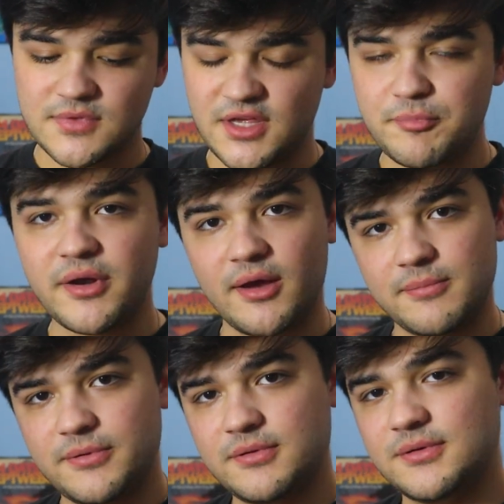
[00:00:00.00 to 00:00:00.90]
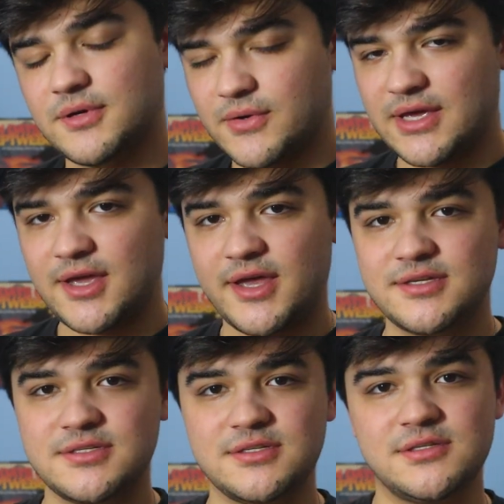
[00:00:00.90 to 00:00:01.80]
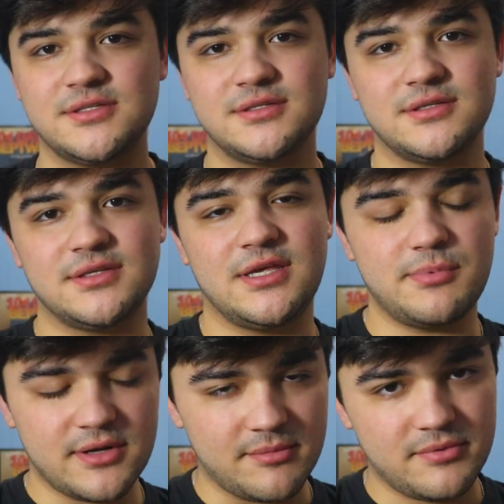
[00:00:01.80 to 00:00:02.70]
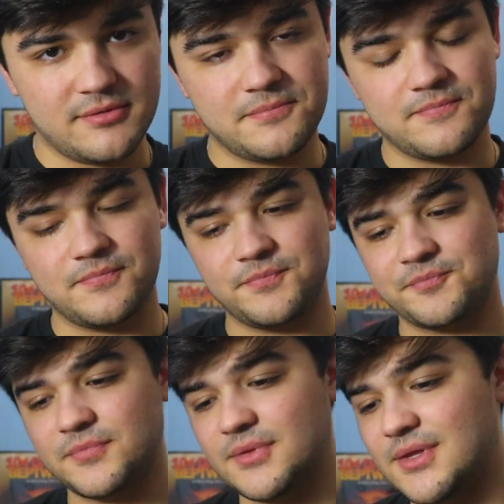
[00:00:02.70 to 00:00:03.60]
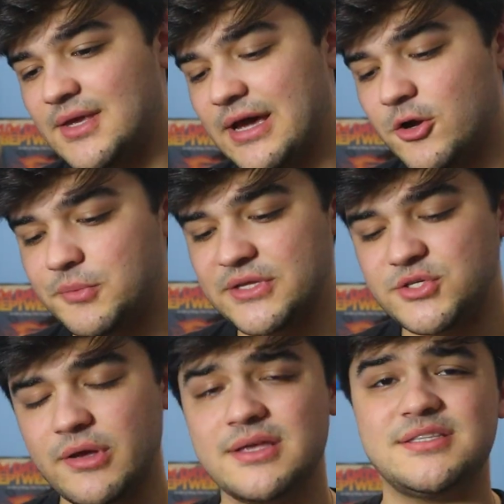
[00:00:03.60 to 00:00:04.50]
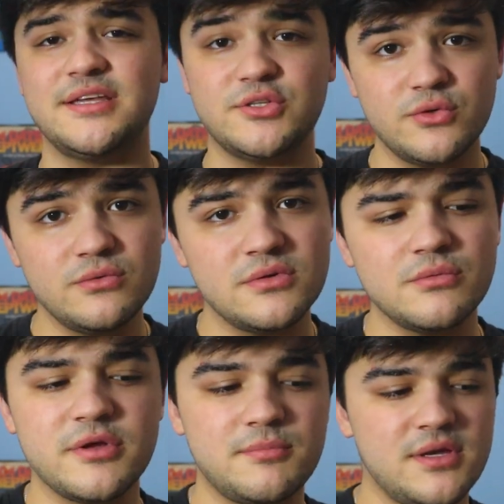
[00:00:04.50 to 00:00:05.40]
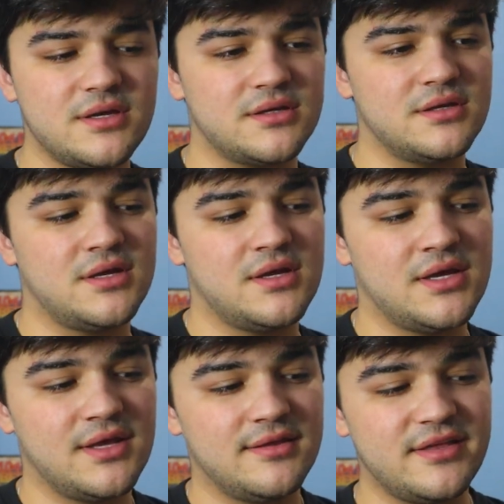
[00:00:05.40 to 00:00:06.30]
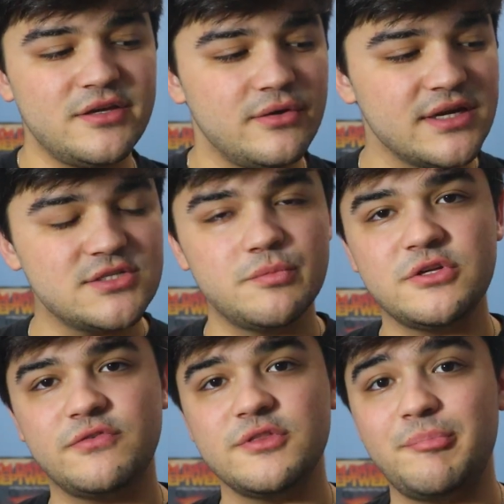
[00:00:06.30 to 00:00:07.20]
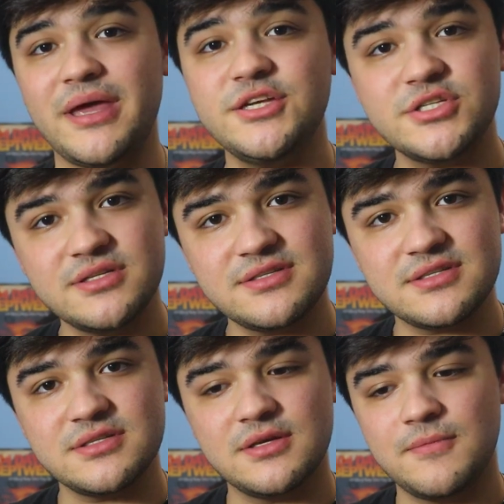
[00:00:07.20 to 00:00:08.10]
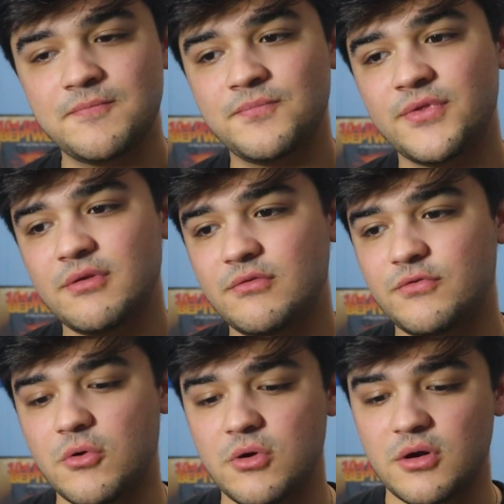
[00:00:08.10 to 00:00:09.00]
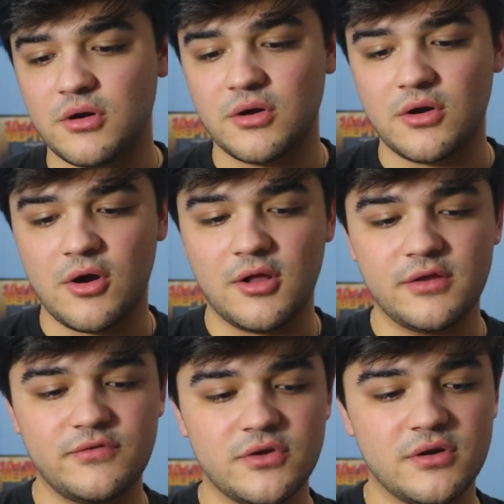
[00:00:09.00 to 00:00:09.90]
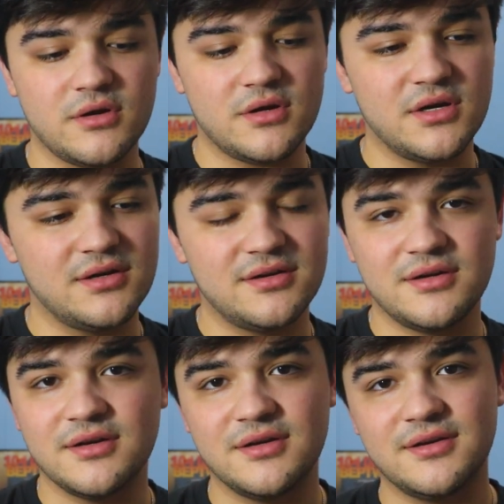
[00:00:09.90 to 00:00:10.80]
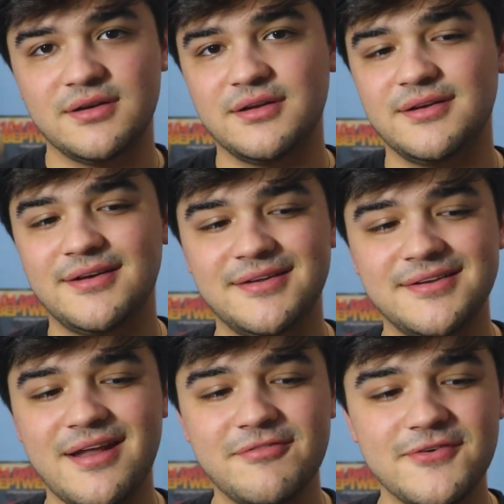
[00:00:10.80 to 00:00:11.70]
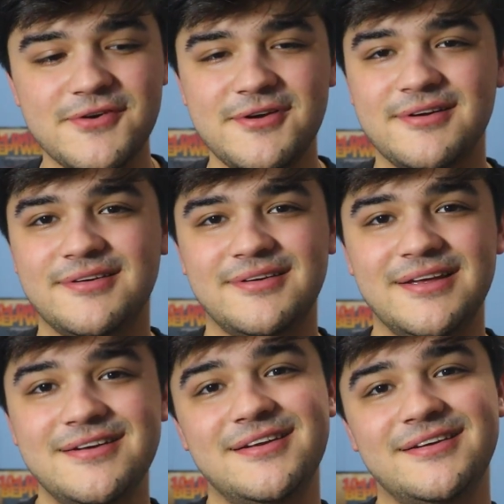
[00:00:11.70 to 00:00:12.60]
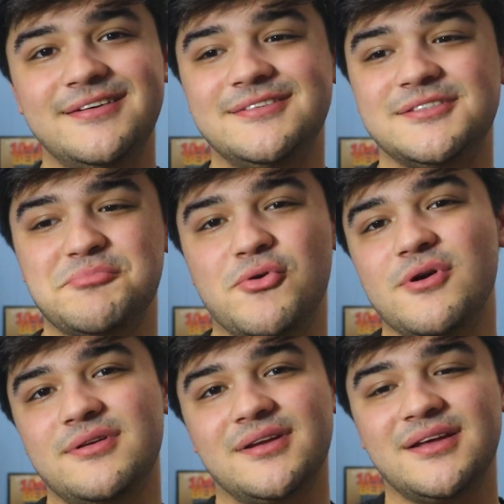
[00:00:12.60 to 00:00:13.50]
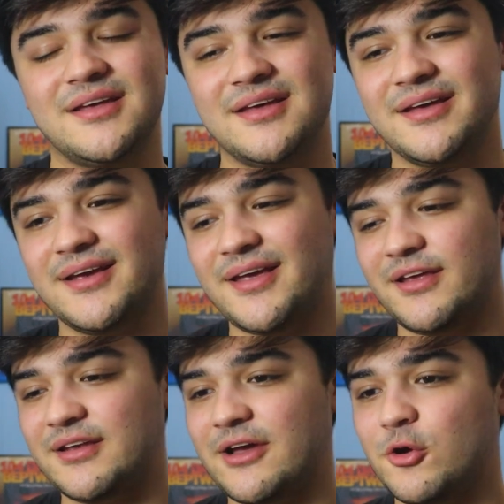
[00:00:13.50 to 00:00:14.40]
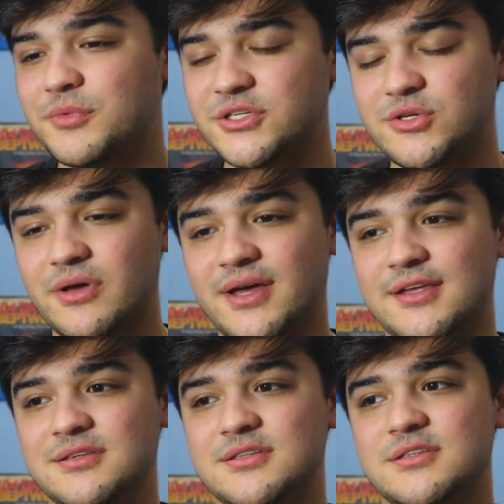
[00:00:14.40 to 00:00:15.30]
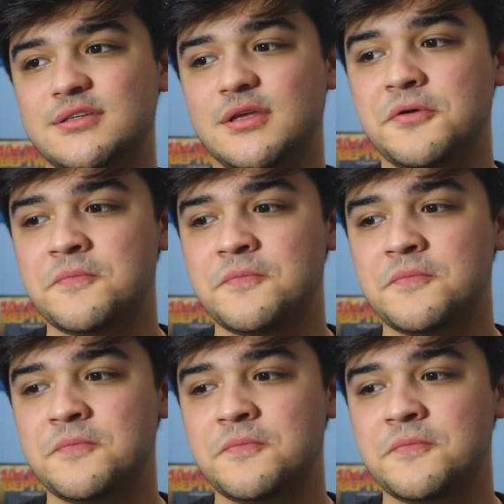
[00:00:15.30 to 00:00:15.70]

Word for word: keep it up. Okay, guys? Keep it up. I hope that you guys stay tuned with me, and thank you guys so much for the patience, for all of your never-ending support, and I hope that you guys